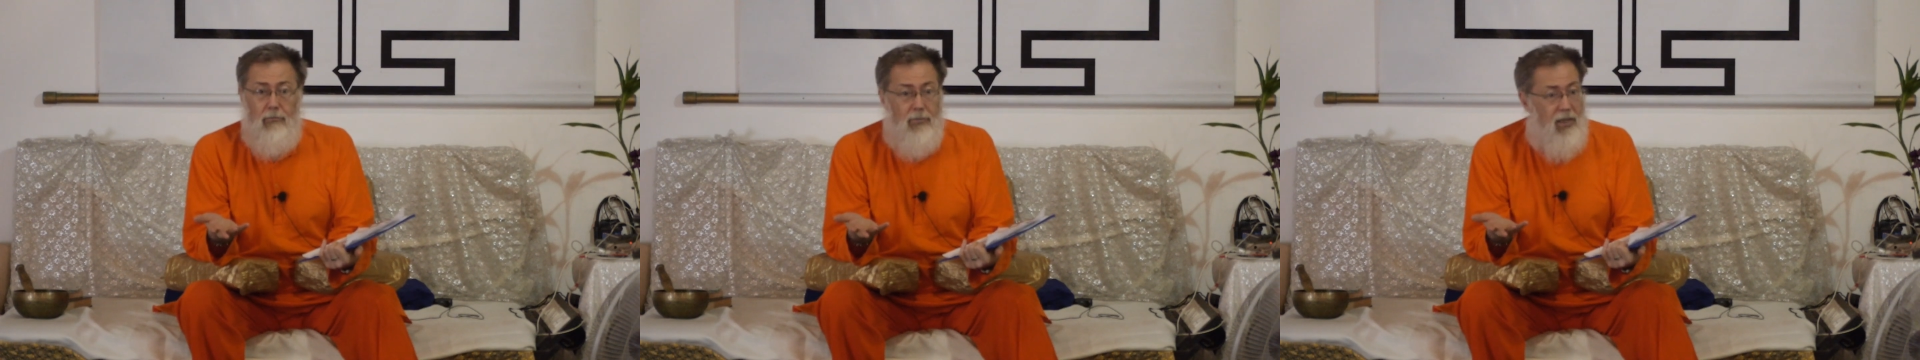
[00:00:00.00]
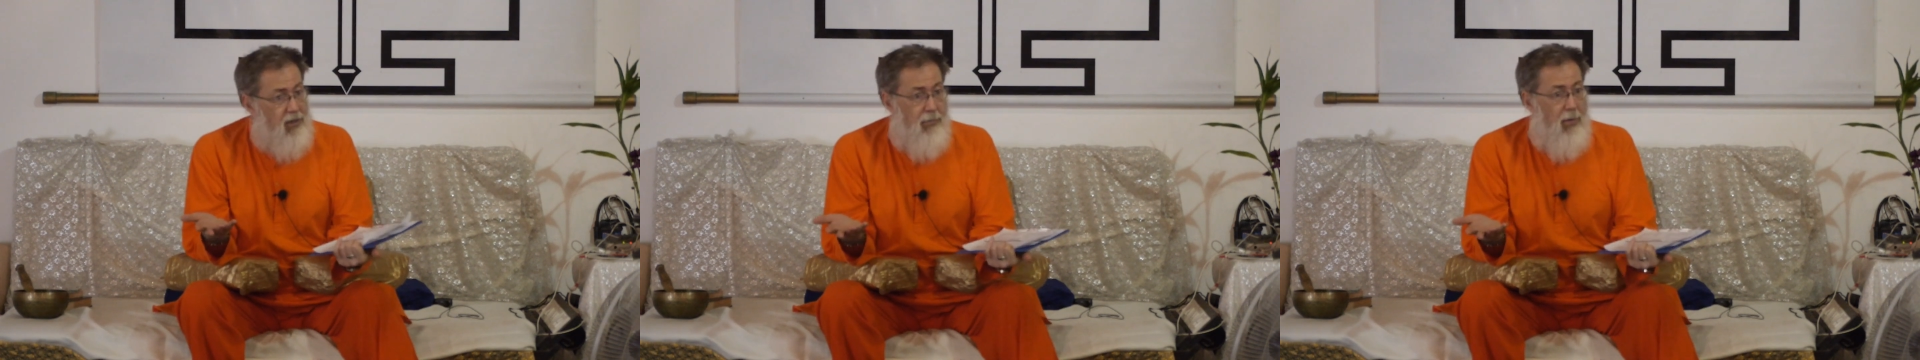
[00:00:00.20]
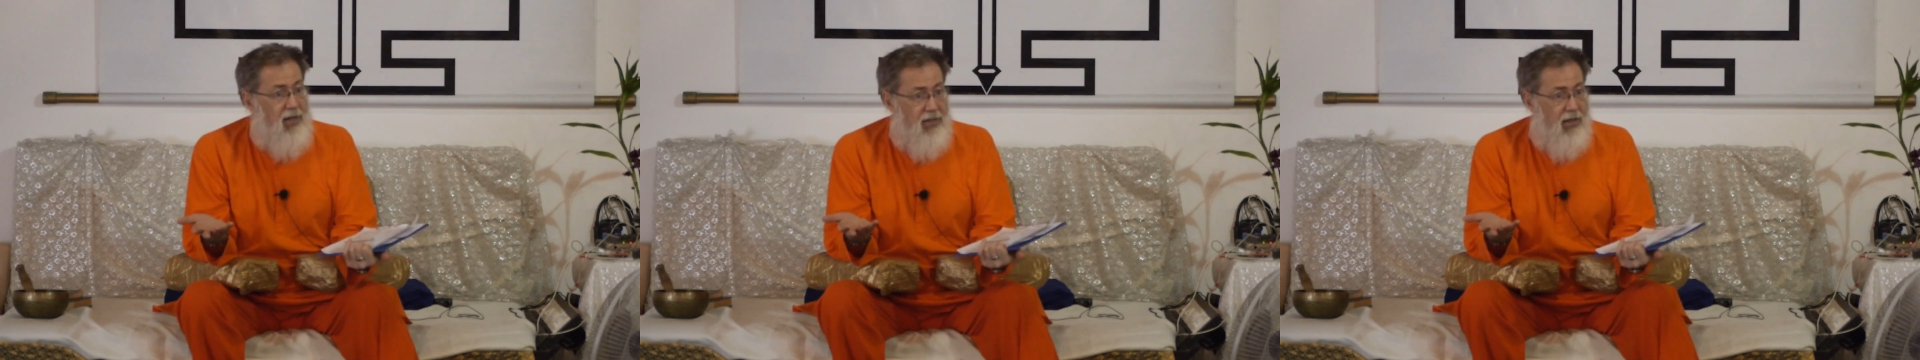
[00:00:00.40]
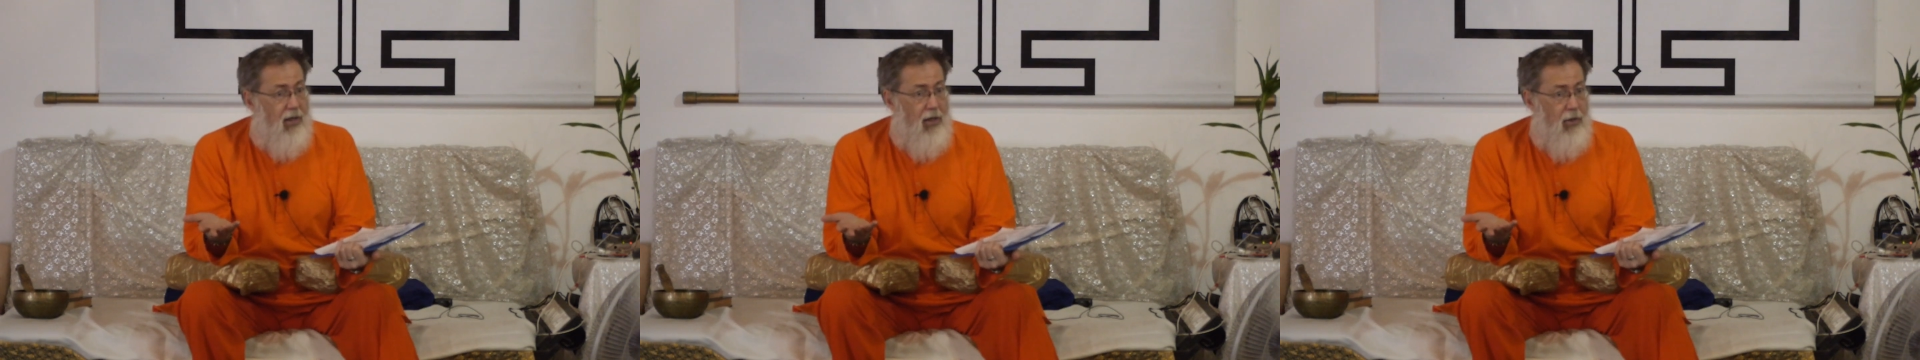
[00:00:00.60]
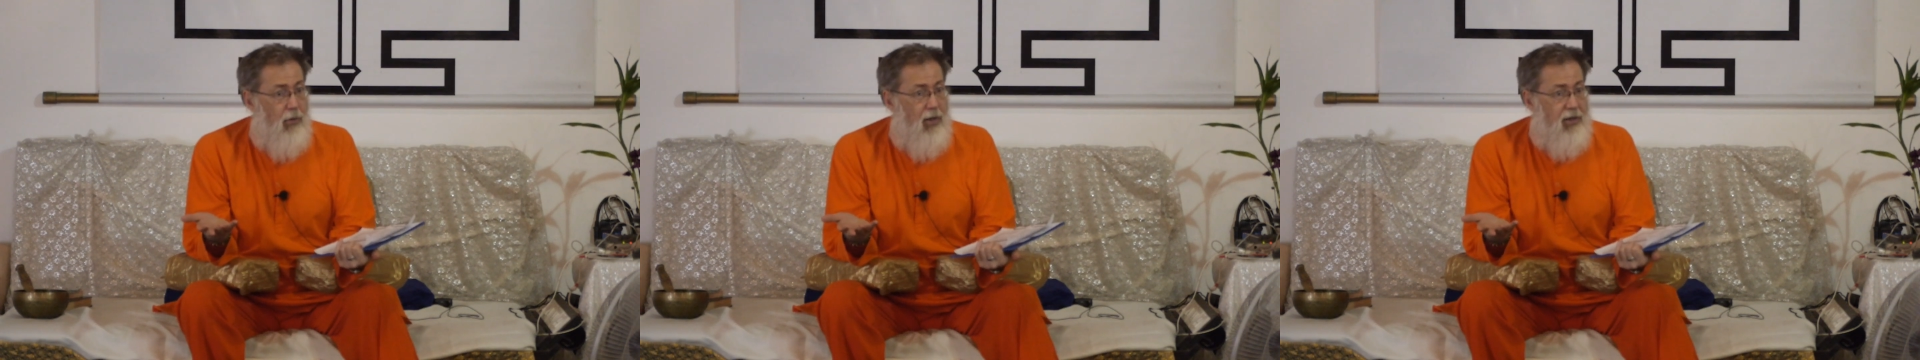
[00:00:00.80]
That's
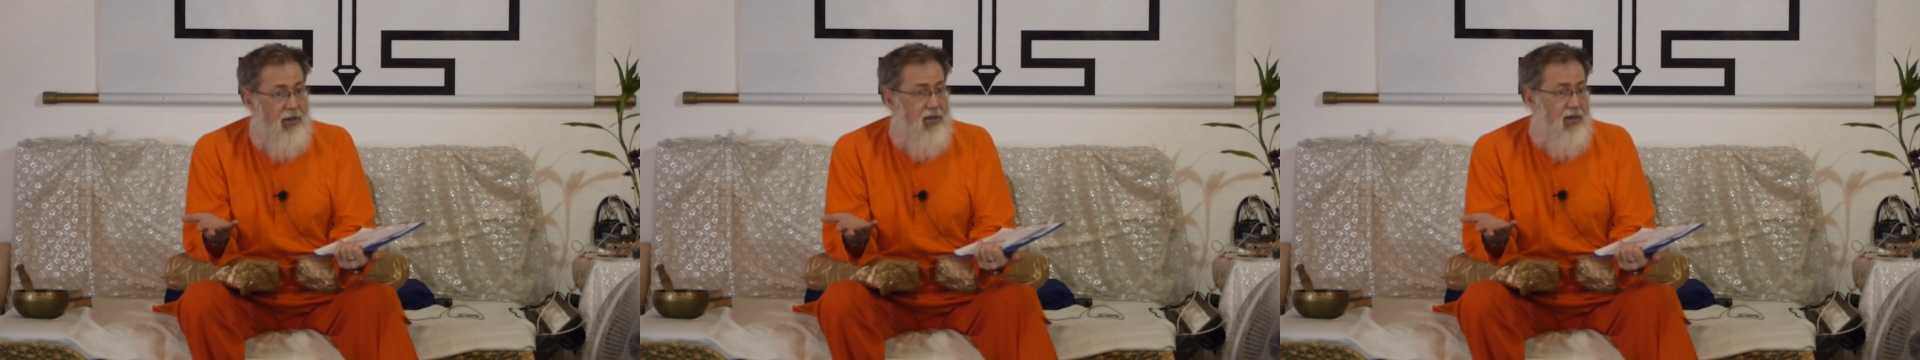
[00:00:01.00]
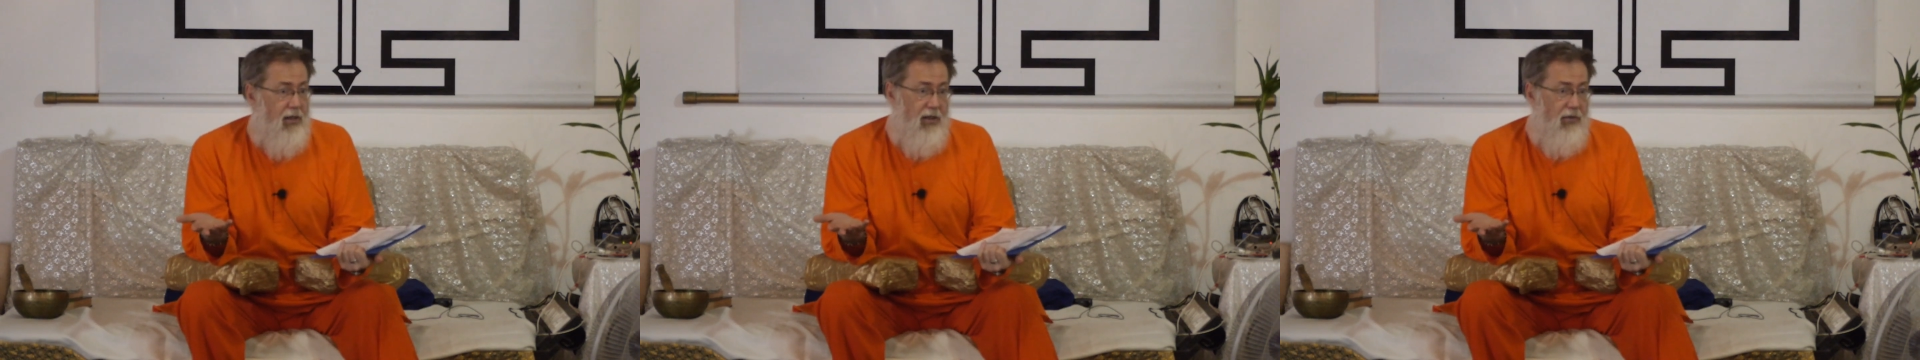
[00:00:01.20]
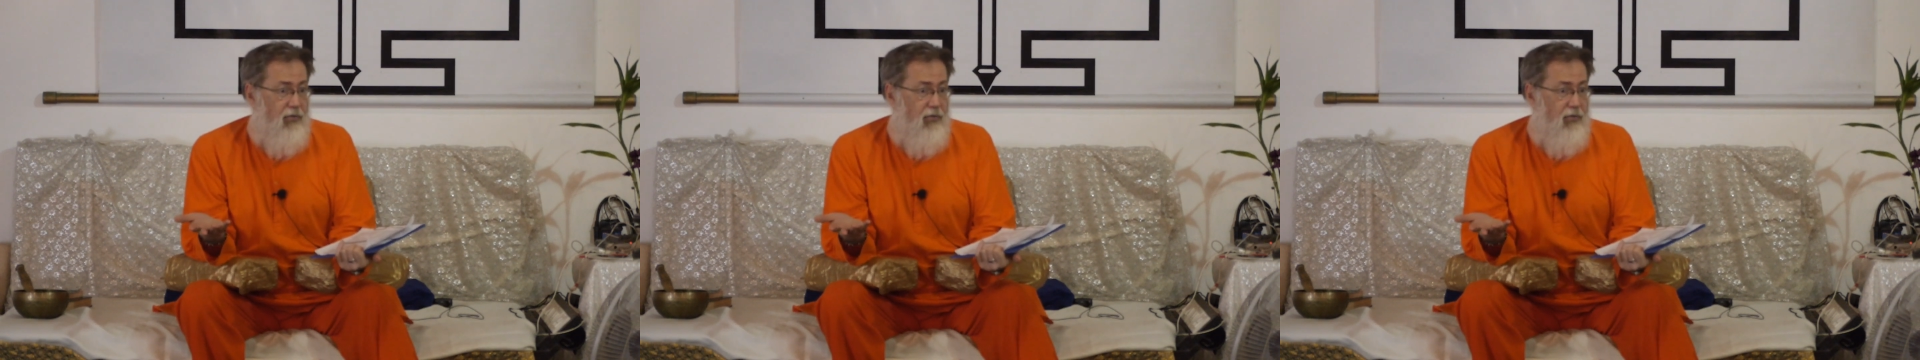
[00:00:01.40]
basically what he said.